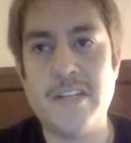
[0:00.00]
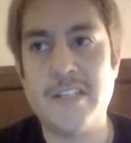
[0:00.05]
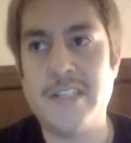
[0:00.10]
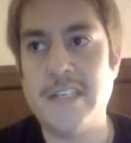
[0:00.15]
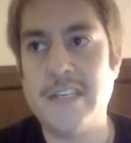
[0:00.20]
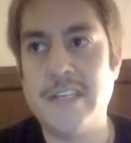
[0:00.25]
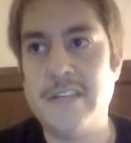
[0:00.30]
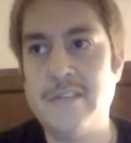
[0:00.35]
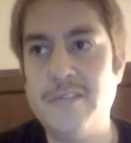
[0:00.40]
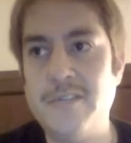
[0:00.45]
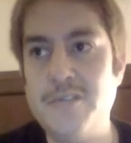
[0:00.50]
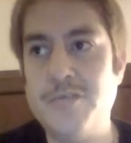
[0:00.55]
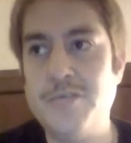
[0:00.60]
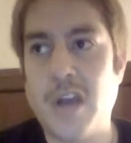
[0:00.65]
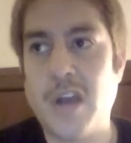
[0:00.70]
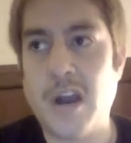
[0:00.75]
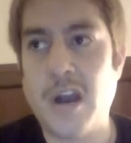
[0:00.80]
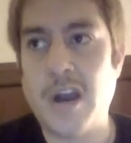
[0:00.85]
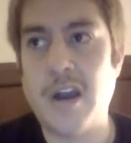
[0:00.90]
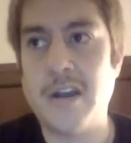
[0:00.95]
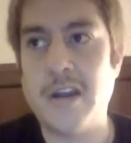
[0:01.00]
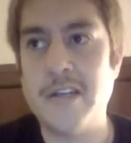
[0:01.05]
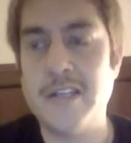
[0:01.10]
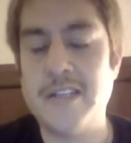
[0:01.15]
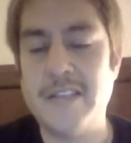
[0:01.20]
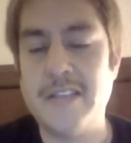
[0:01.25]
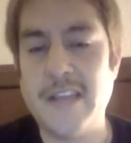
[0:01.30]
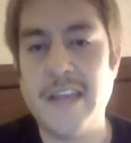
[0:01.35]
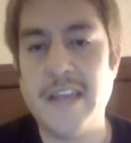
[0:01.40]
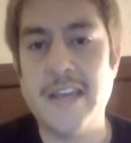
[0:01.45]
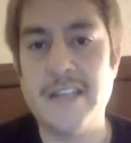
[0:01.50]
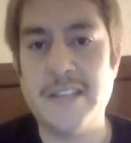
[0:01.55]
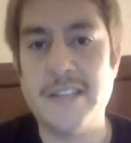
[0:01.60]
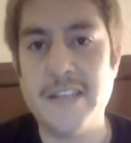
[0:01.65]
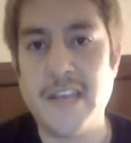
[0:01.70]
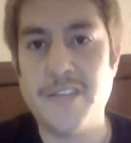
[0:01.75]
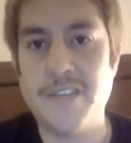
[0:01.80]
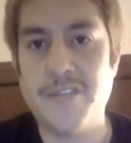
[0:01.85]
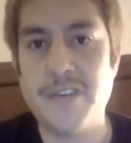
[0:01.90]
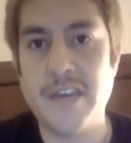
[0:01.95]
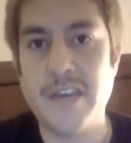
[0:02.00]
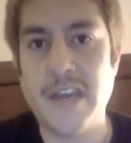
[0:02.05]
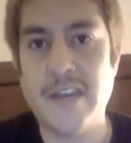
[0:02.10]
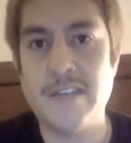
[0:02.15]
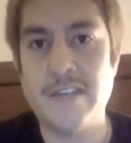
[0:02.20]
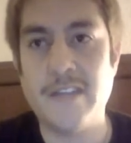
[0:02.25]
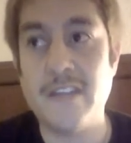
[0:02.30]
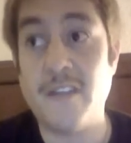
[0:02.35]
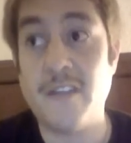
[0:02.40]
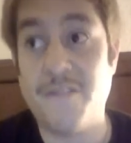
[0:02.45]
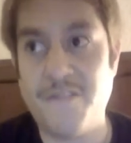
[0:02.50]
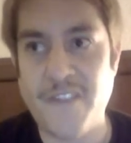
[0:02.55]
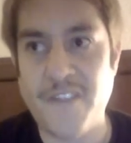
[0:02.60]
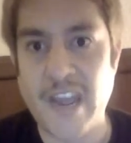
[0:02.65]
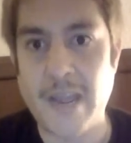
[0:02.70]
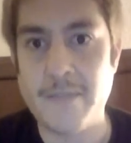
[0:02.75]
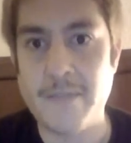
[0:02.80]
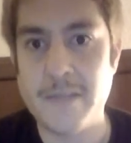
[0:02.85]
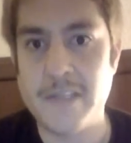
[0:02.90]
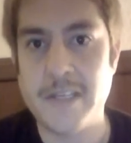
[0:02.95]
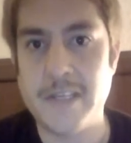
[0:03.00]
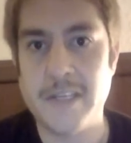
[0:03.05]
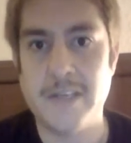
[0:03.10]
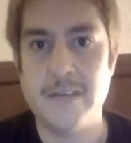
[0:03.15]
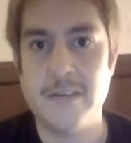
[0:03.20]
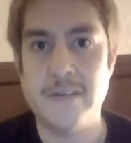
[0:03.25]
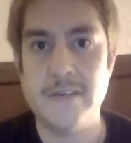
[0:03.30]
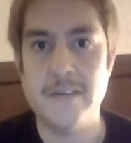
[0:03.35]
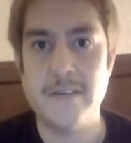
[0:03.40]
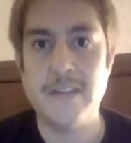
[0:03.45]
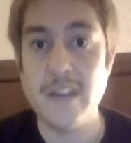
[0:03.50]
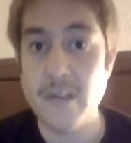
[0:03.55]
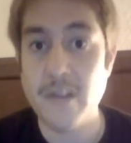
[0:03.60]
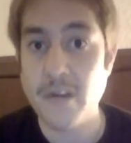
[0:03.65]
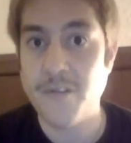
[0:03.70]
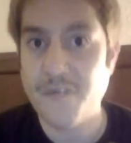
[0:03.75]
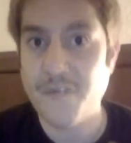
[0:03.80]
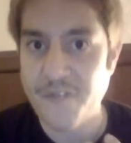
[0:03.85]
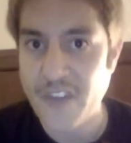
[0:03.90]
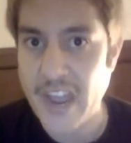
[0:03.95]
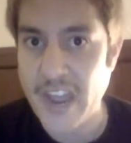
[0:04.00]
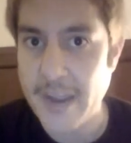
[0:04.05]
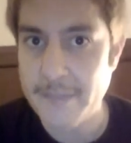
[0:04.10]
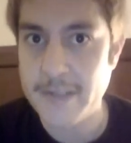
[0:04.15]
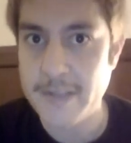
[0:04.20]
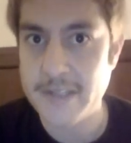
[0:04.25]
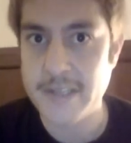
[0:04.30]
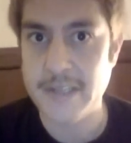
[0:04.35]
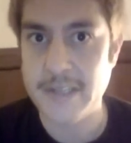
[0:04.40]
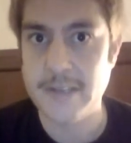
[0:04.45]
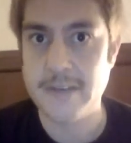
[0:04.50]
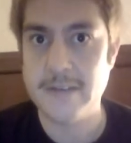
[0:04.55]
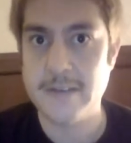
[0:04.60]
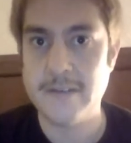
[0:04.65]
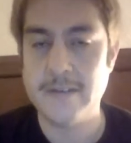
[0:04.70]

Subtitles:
to see Luke, Han, and Leia together again. The family. They're a family.